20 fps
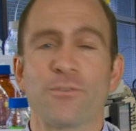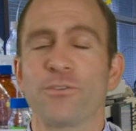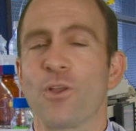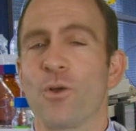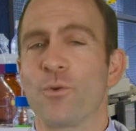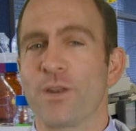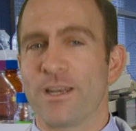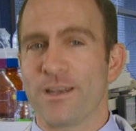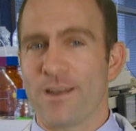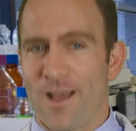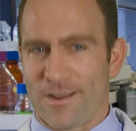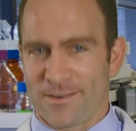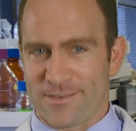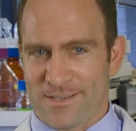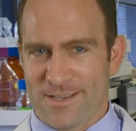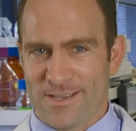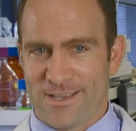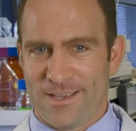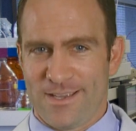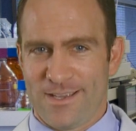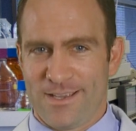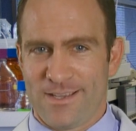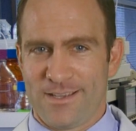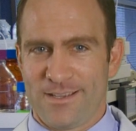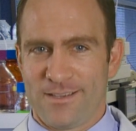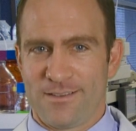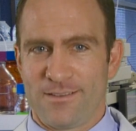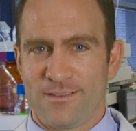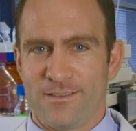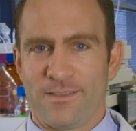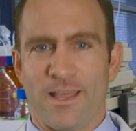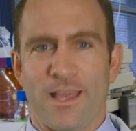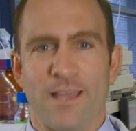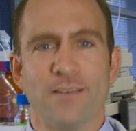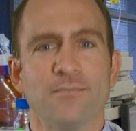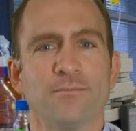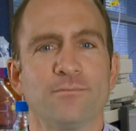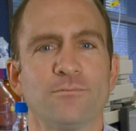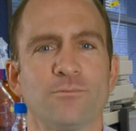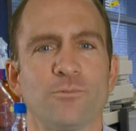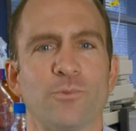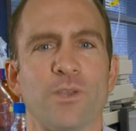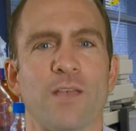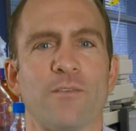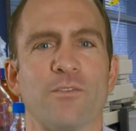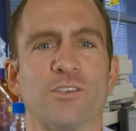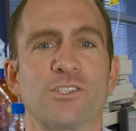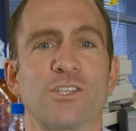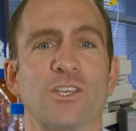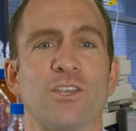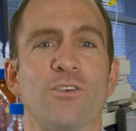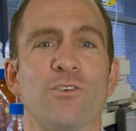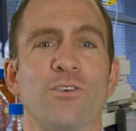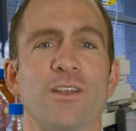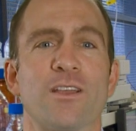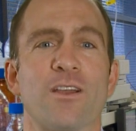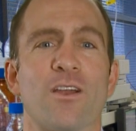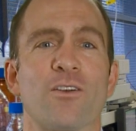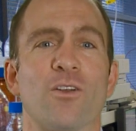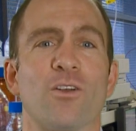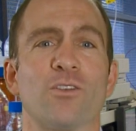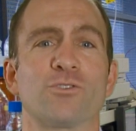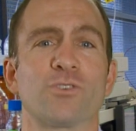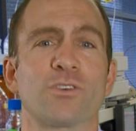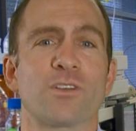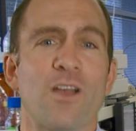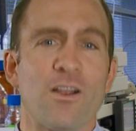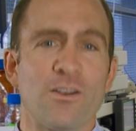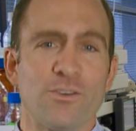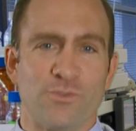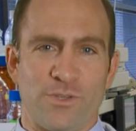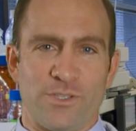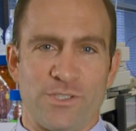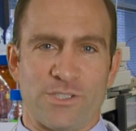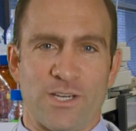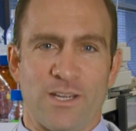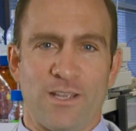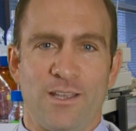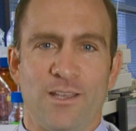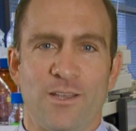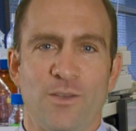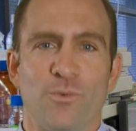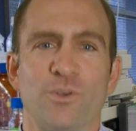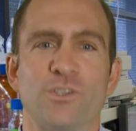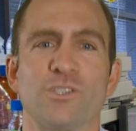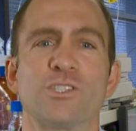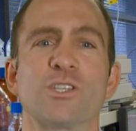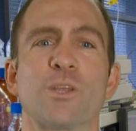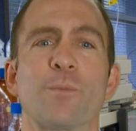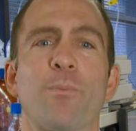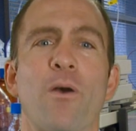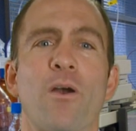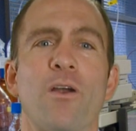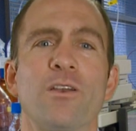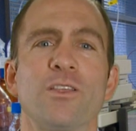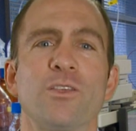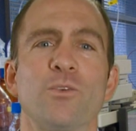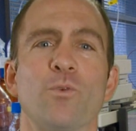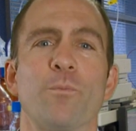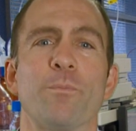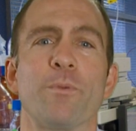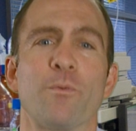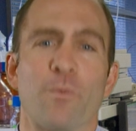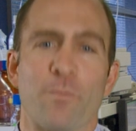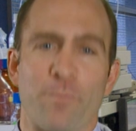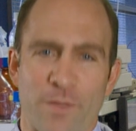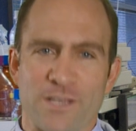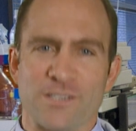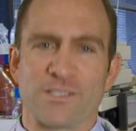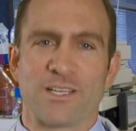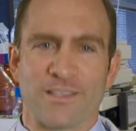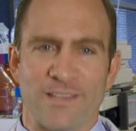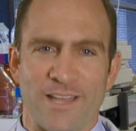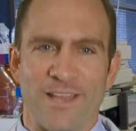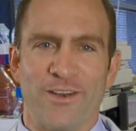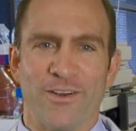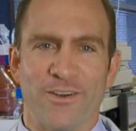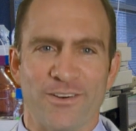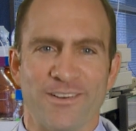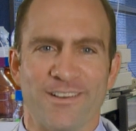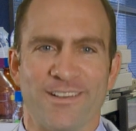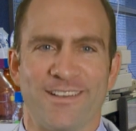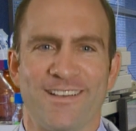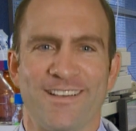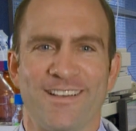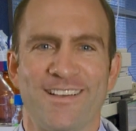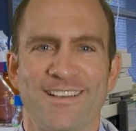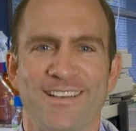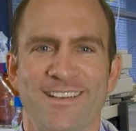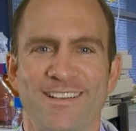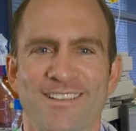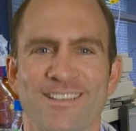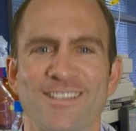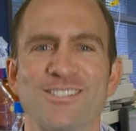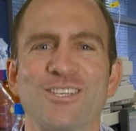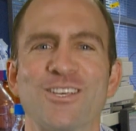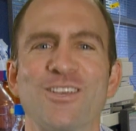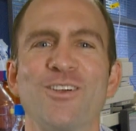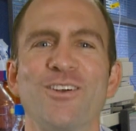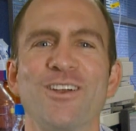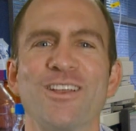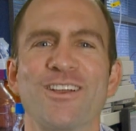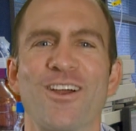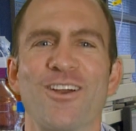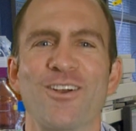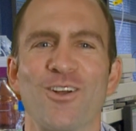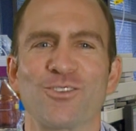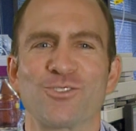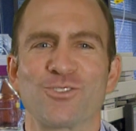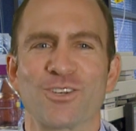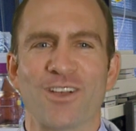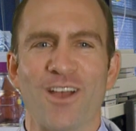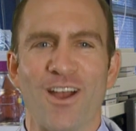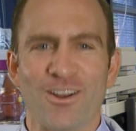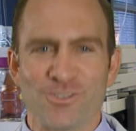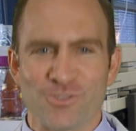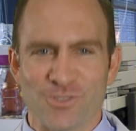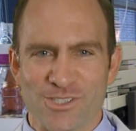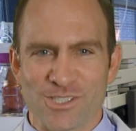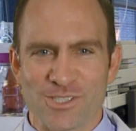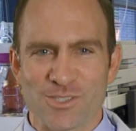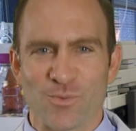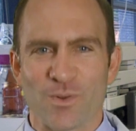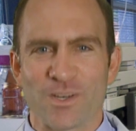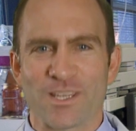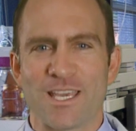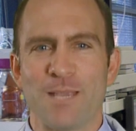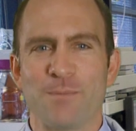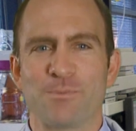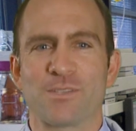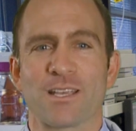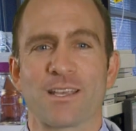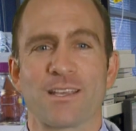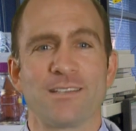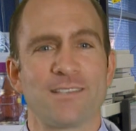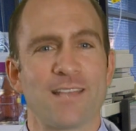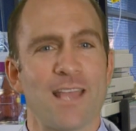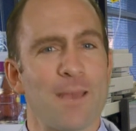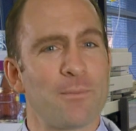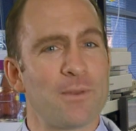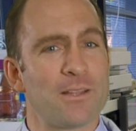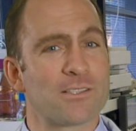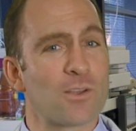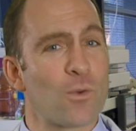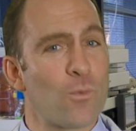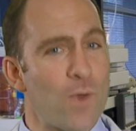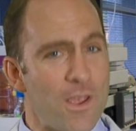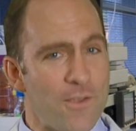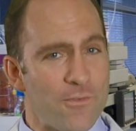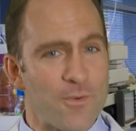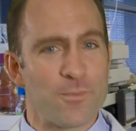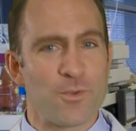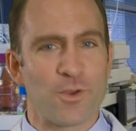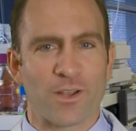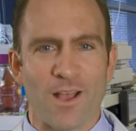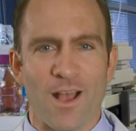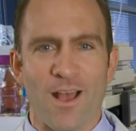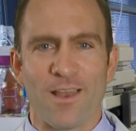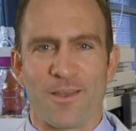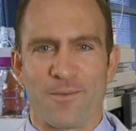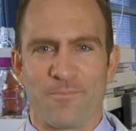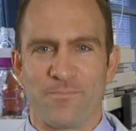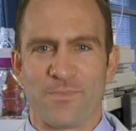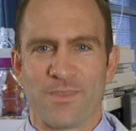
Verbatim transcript: the floating nut. Then we have the SecurityGuard Ultra cartridge, which is the part you will be replacing later. The SecurityGuard Ultra cartridge is what keeps the contaminants away from your column.